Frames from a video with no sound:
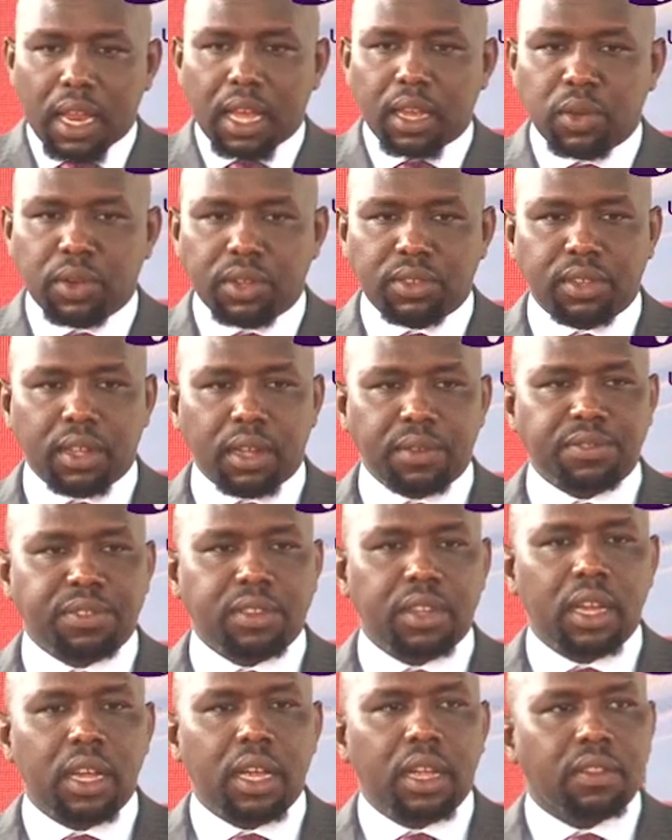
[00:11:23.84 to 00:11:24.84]
like
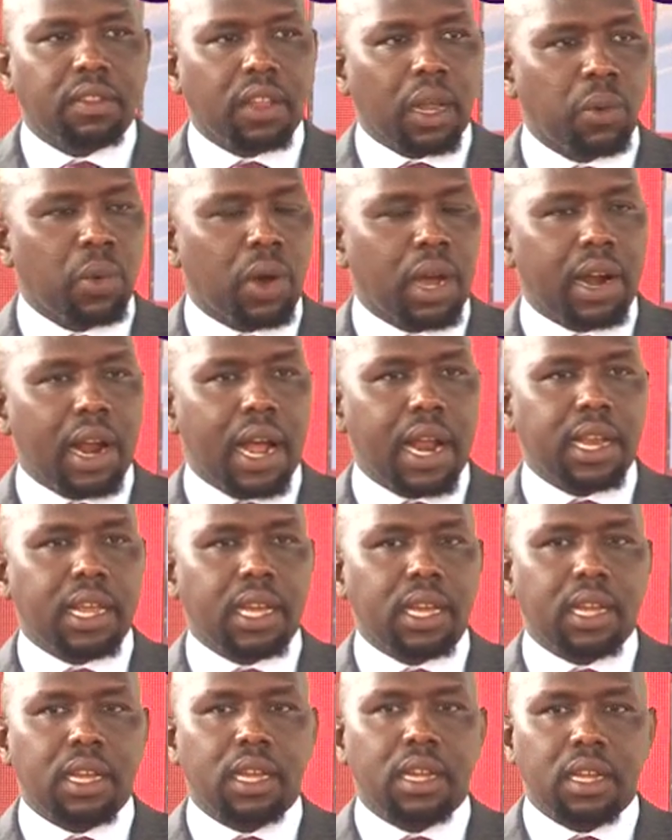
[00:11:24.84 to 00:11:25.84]
yourselves that were
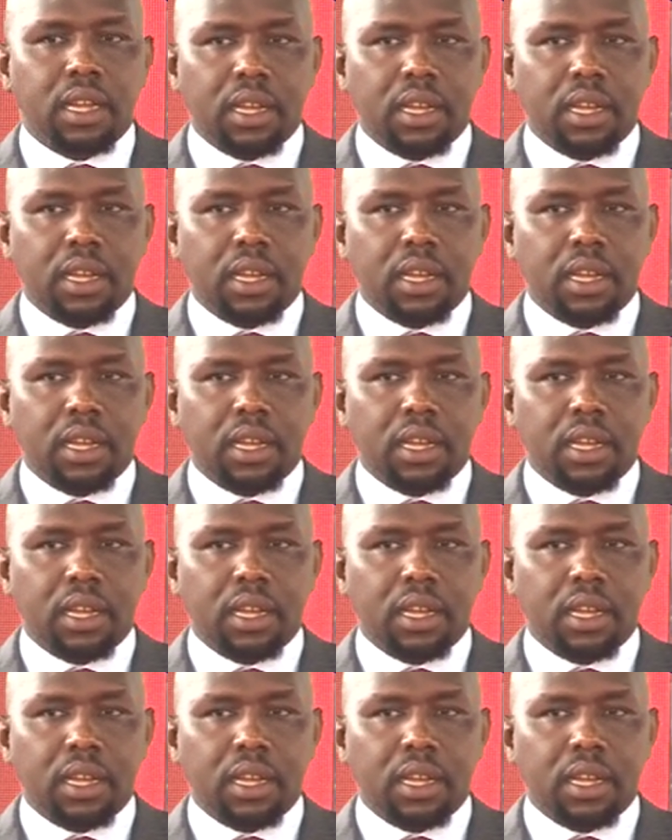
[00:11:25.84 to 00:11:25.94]
running